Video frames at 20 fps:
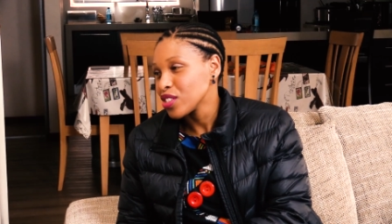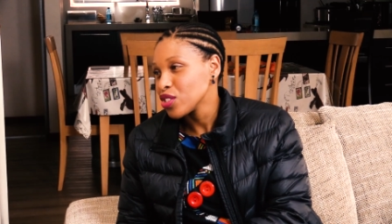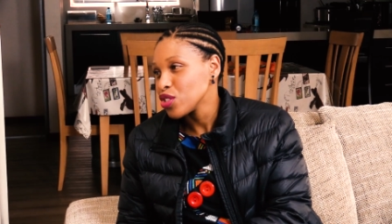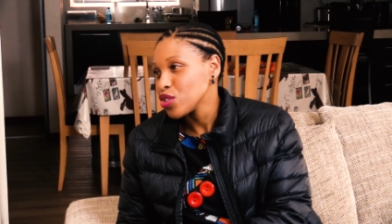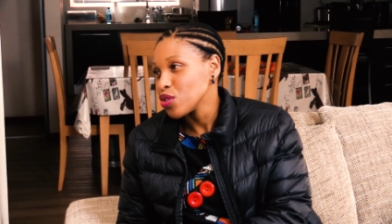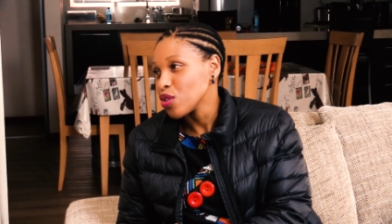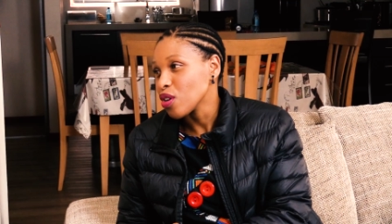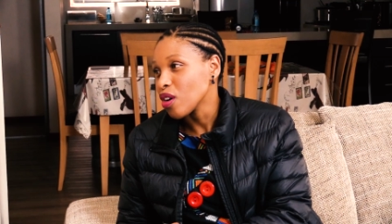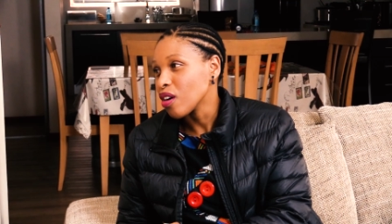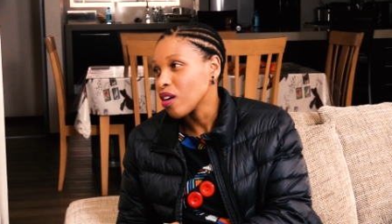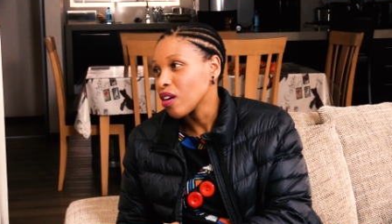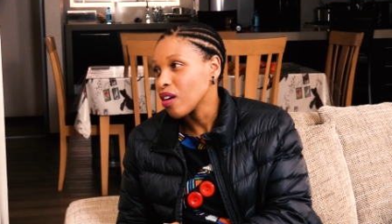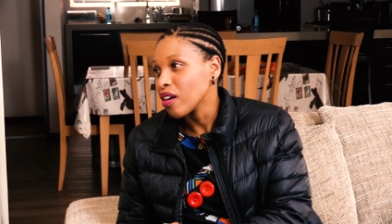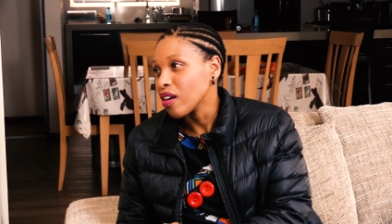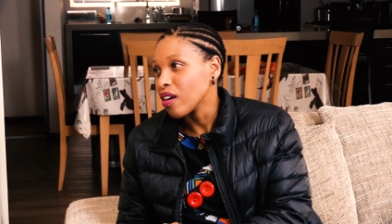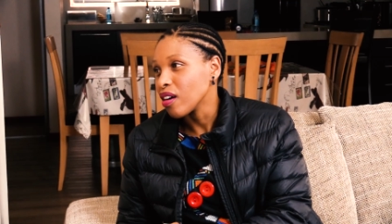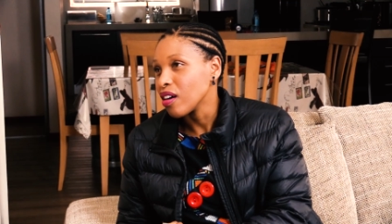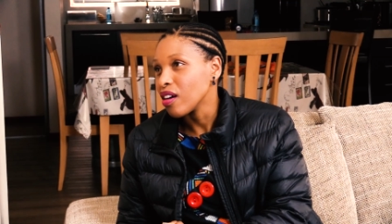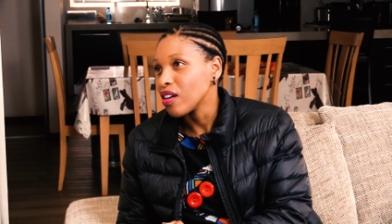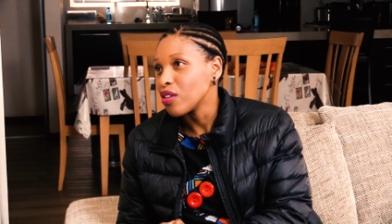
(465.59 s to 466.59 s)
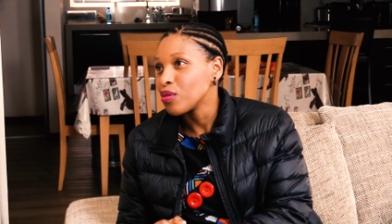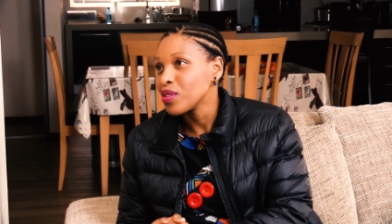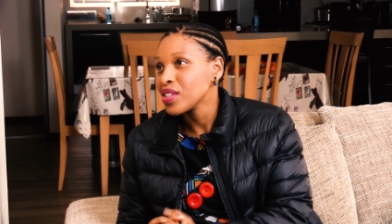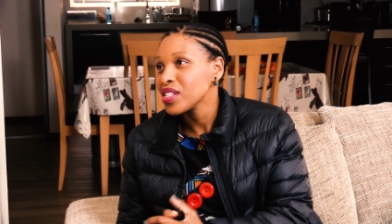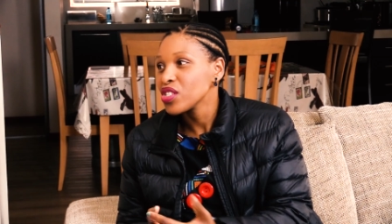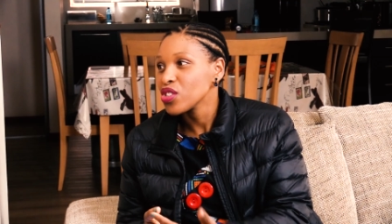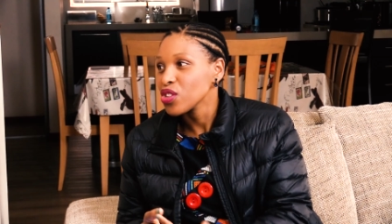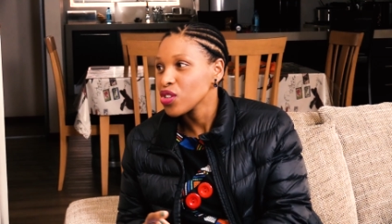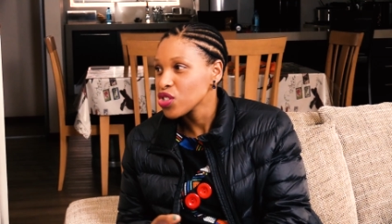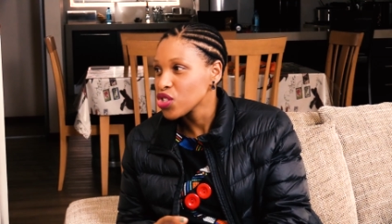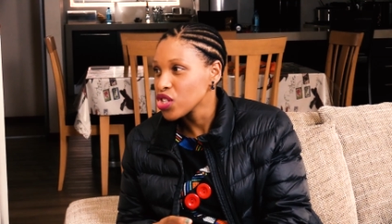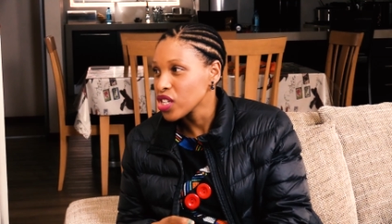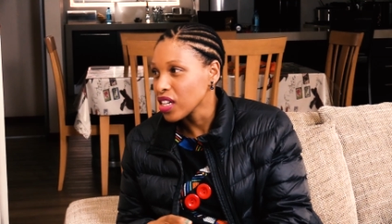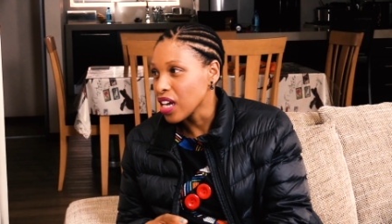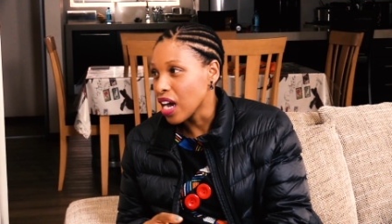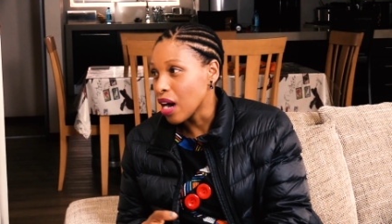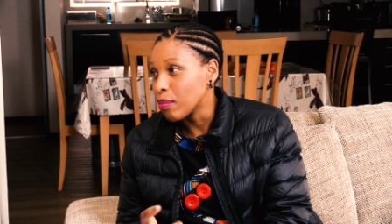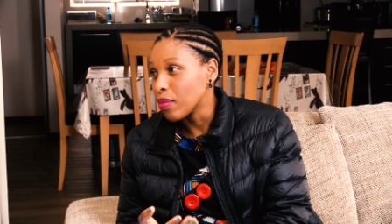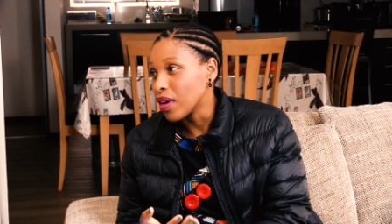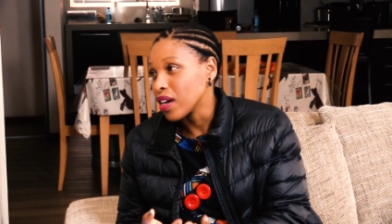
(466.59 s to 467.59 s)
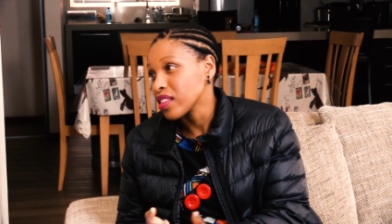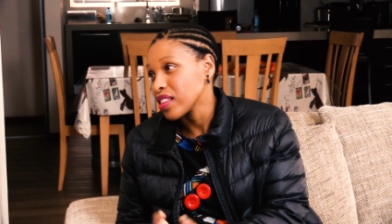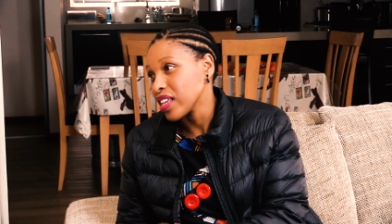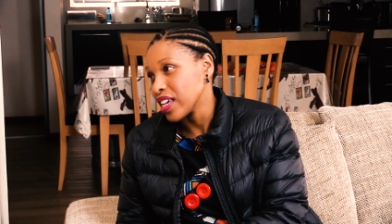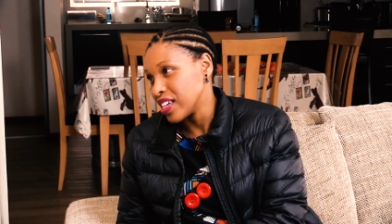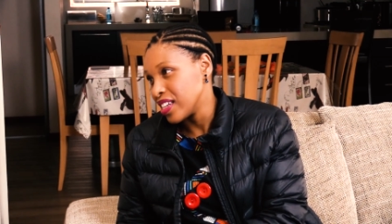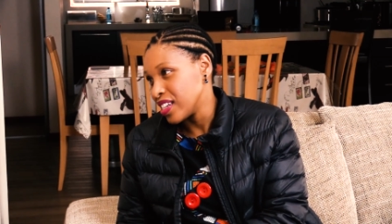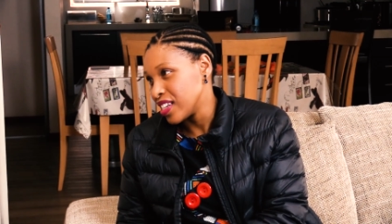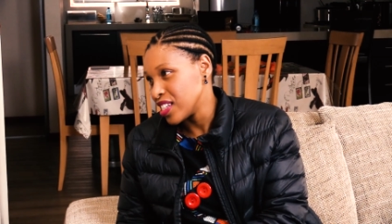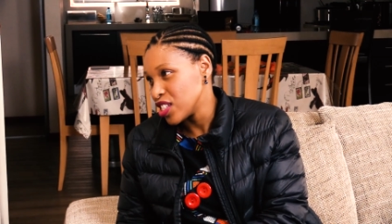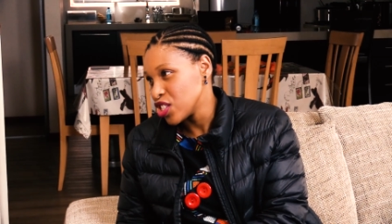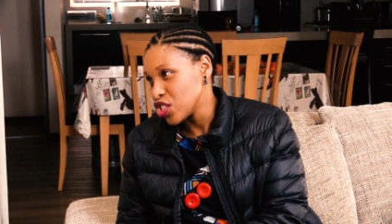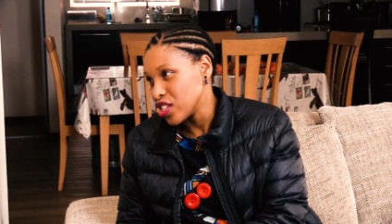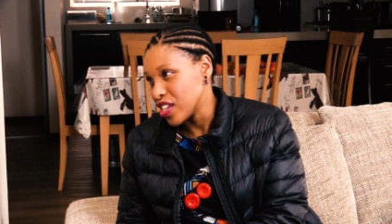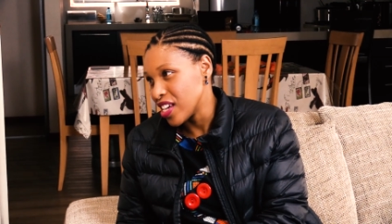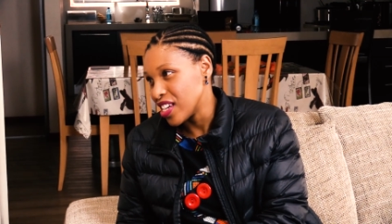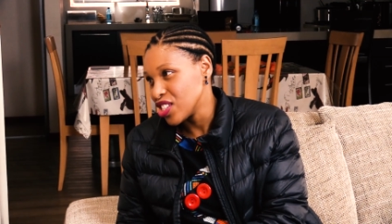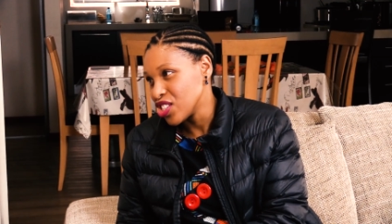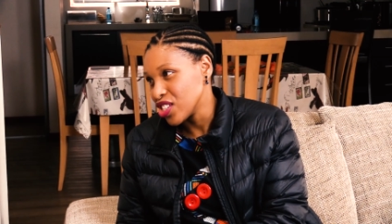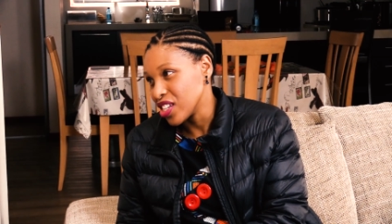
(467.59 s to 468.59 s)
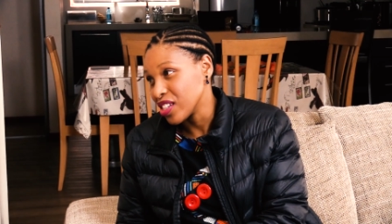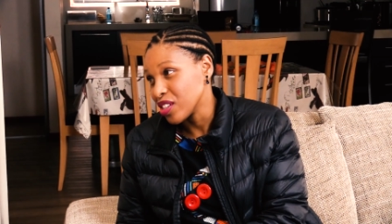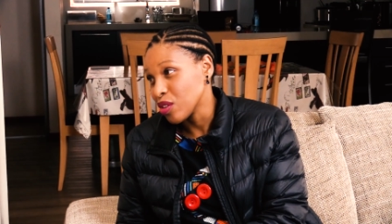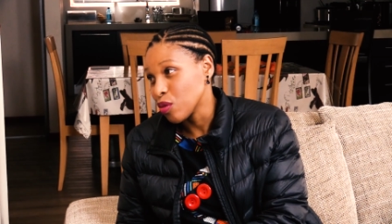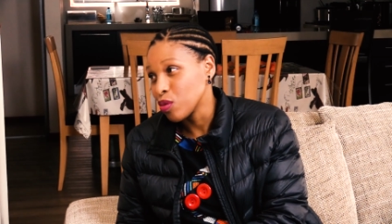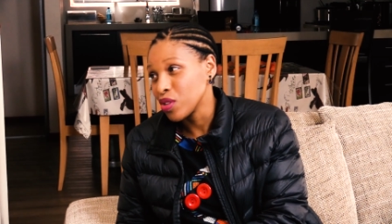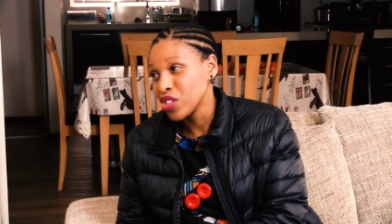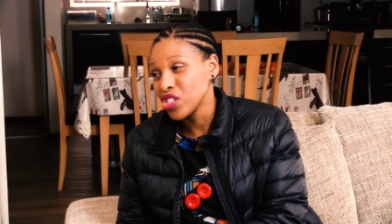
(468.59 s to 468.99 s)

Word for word: that you are researching about the initiation, mm-hmm.